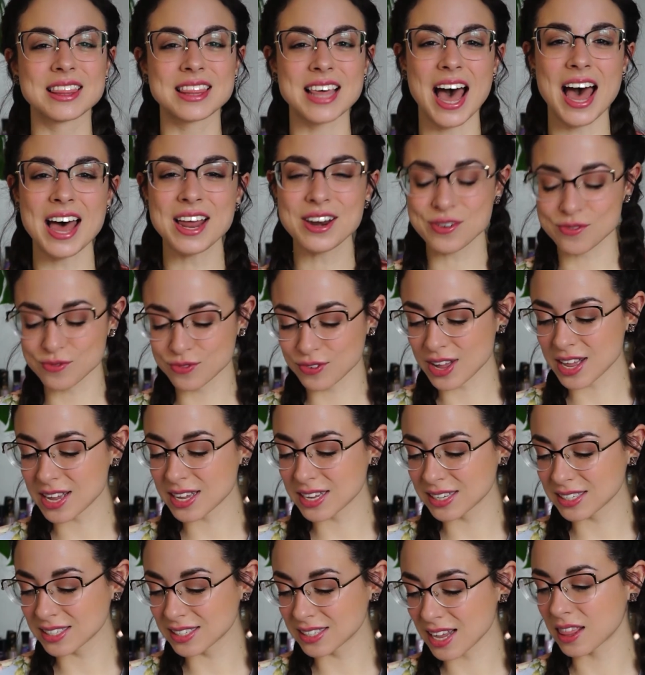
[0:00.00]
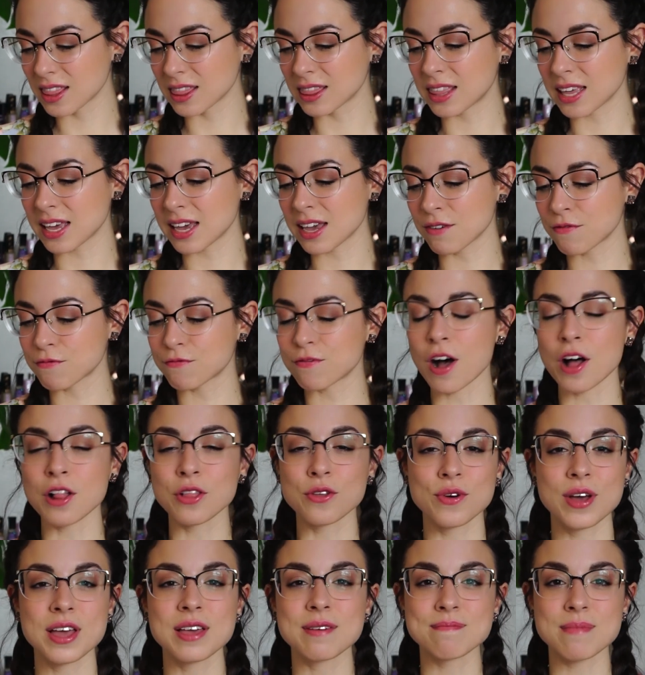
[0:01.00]
That was the
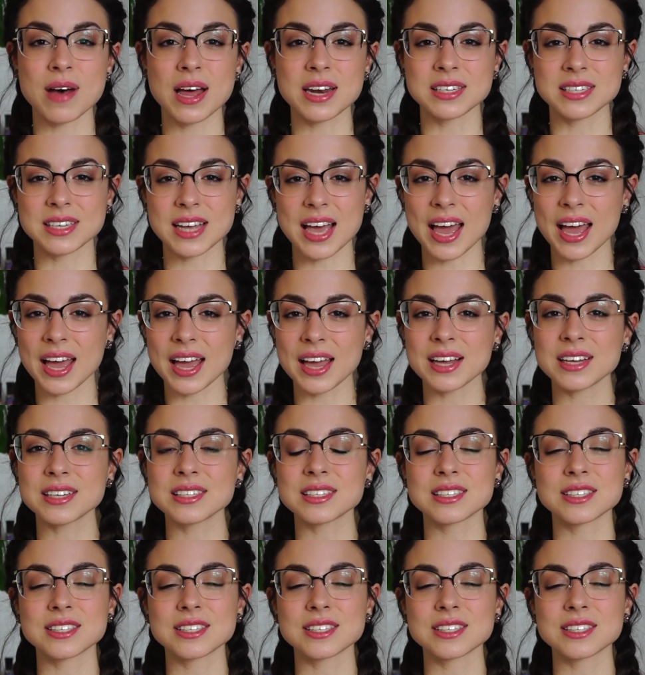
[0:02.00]
following Monday.